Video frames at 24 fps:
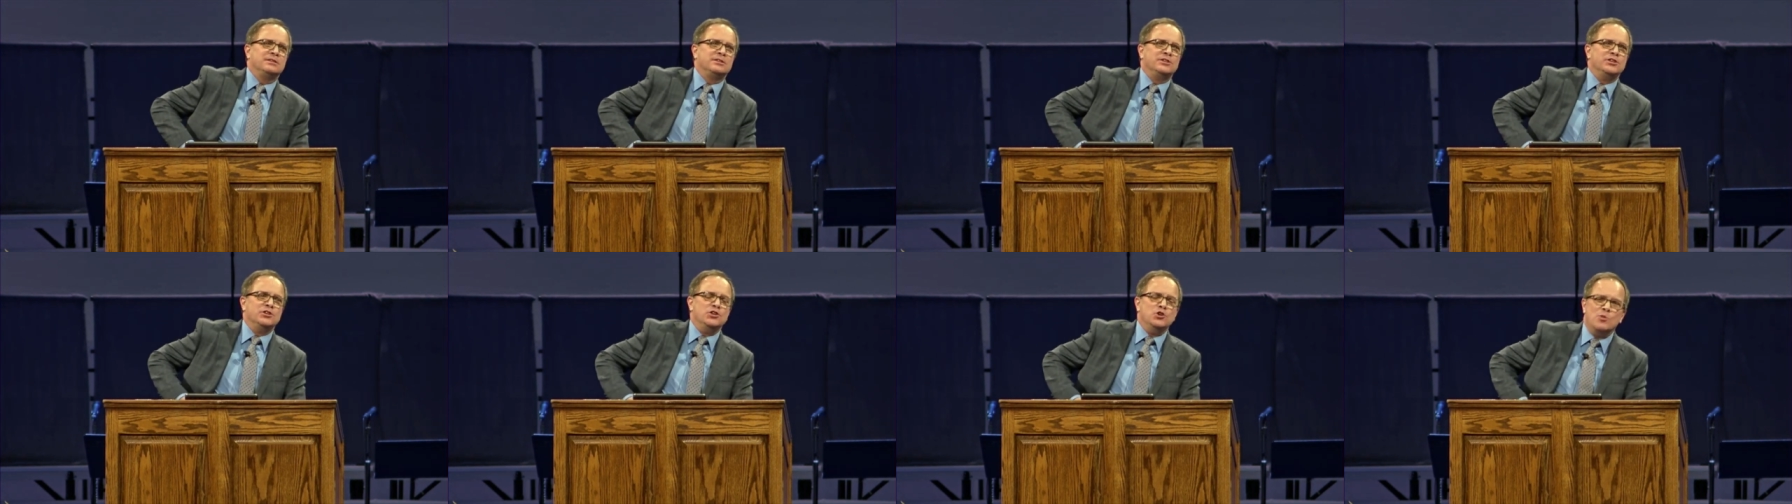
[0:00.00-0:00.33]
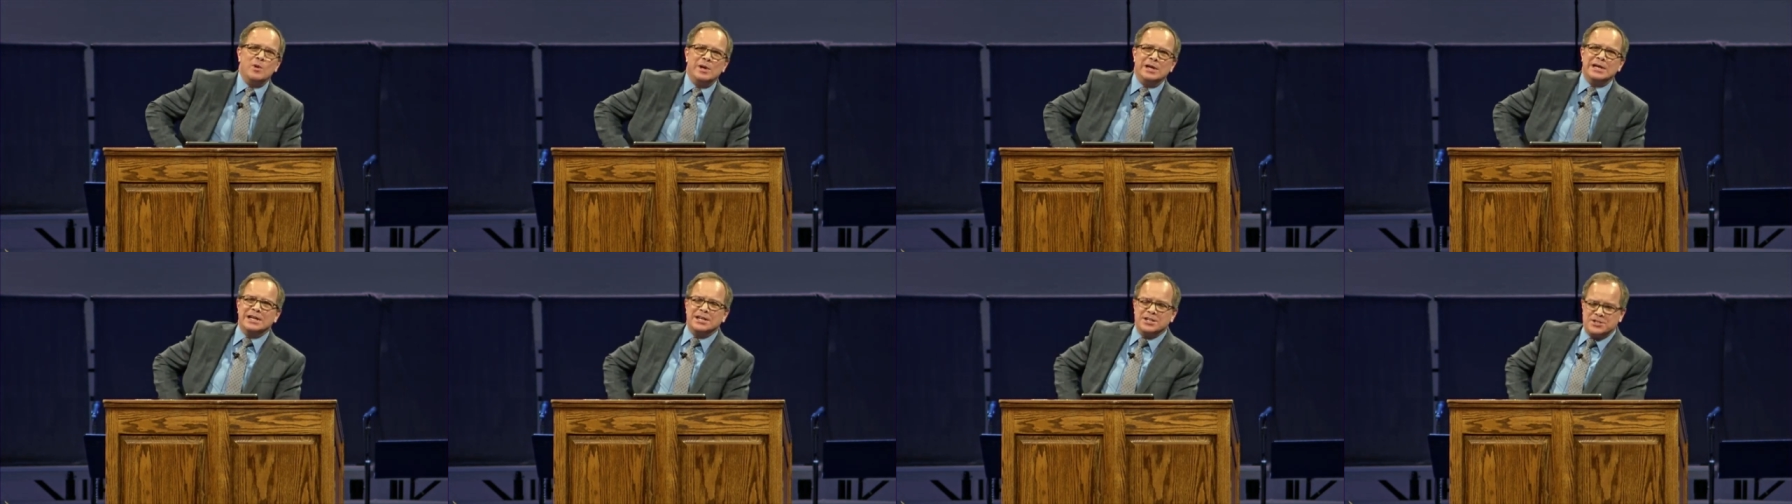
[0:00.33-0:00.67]
You
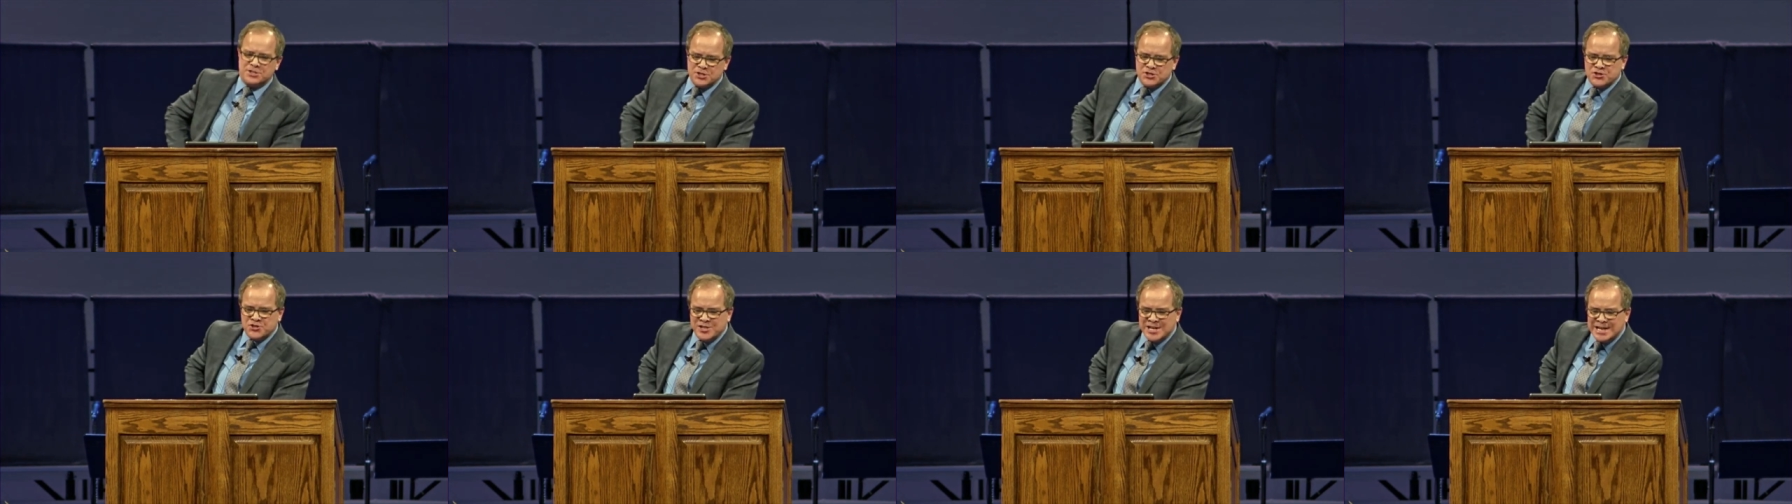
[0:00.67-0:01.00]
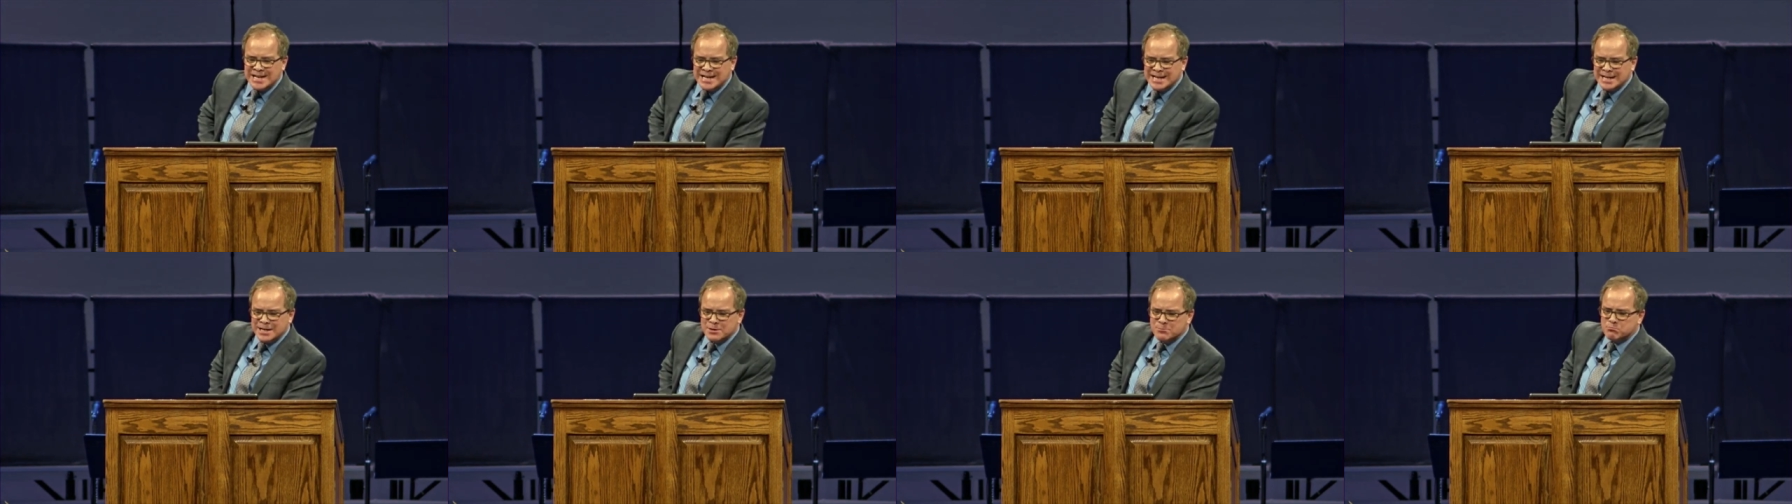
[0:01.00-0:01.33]
willing to
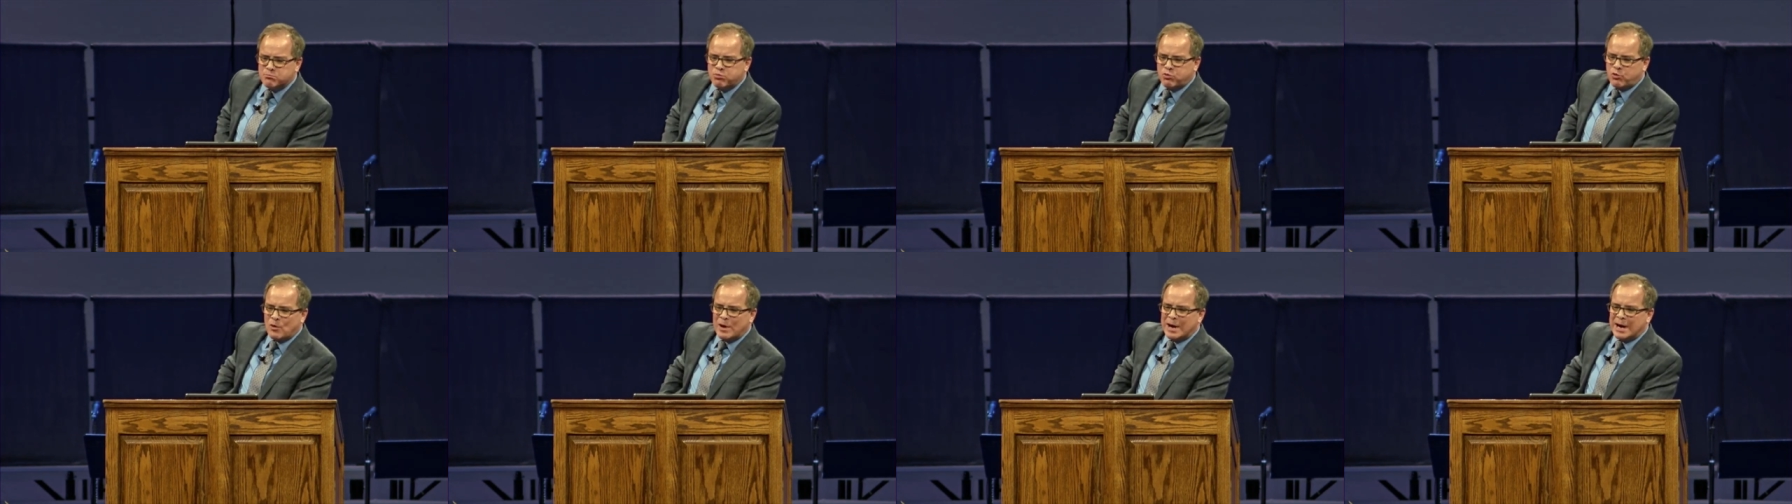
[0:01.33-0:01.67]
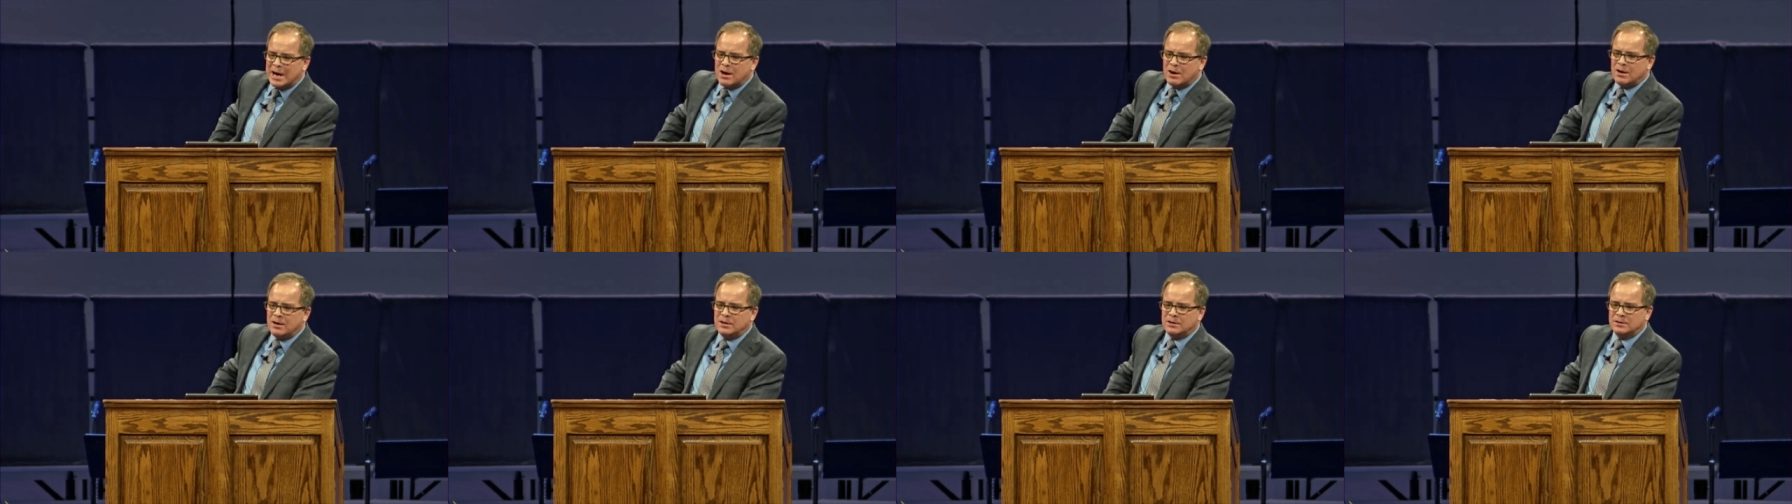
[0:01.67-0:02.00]
seek it in
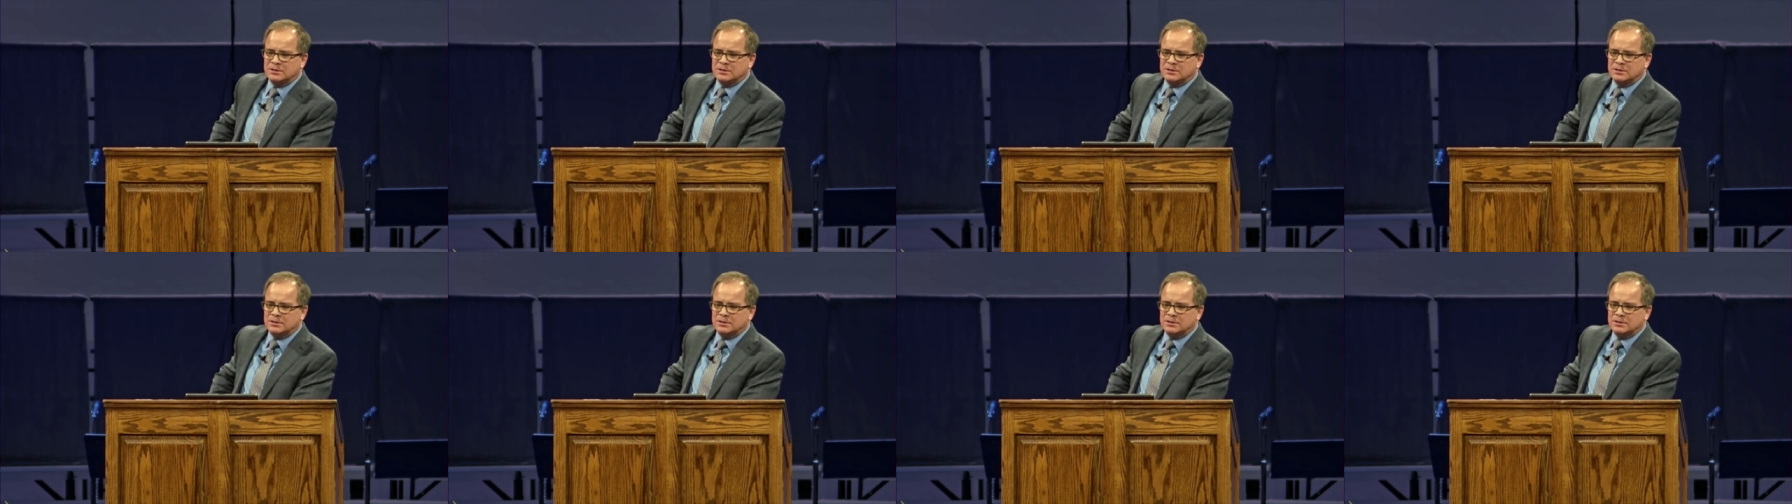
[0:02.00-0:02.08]
prayer?